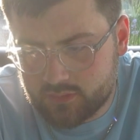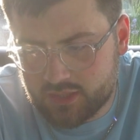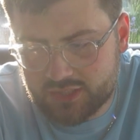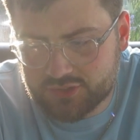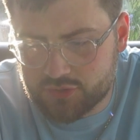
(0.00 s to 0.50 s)

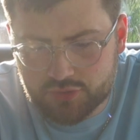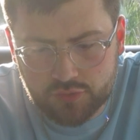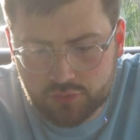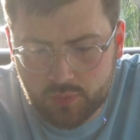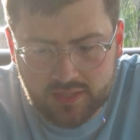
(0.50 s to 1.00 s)
Listen,
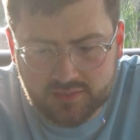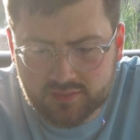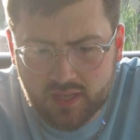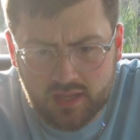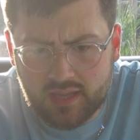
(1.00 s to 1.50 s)
2
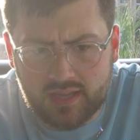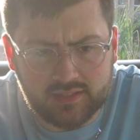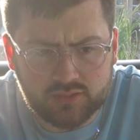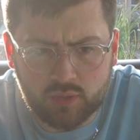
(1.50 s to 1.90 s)
wins in